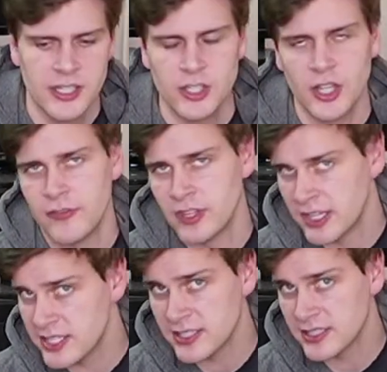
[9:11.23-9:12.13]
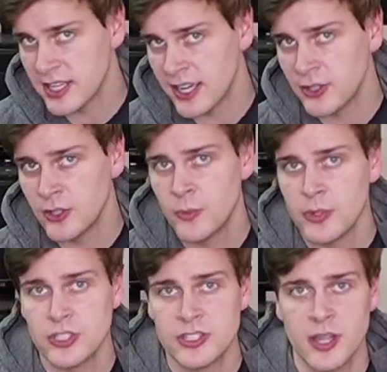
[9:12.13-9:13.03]
You have the Lydian scale,
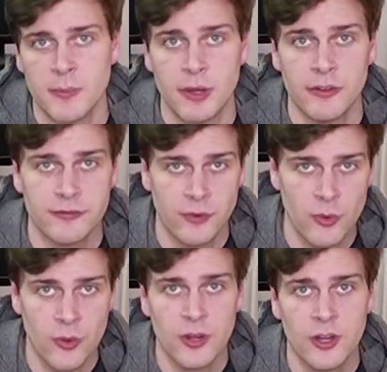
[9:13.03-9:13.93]
which is number 4.